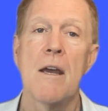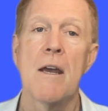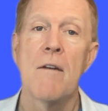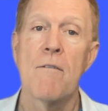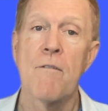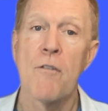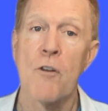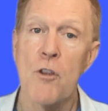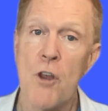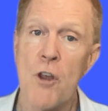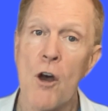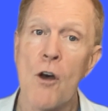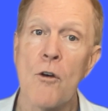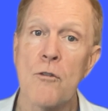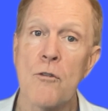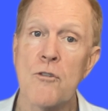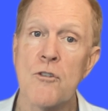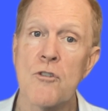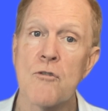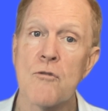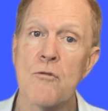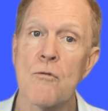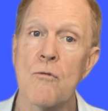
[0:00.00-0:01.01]
For
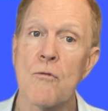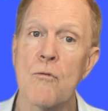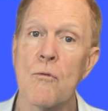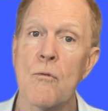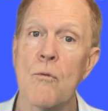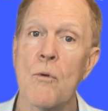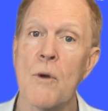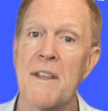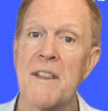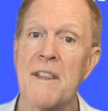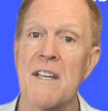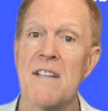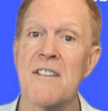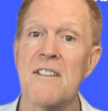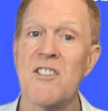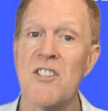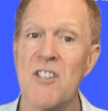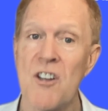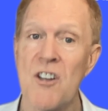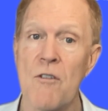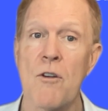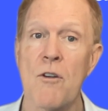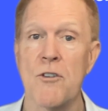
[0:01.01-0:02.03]
those with a
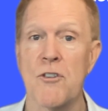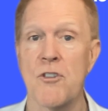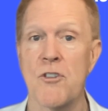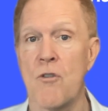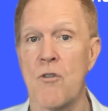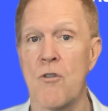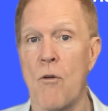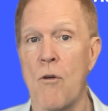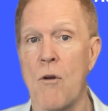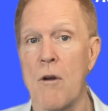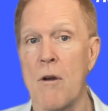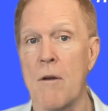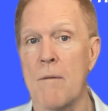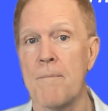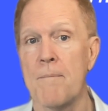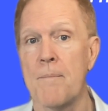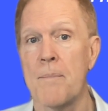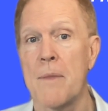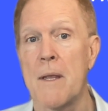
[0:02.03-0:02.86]
zero score,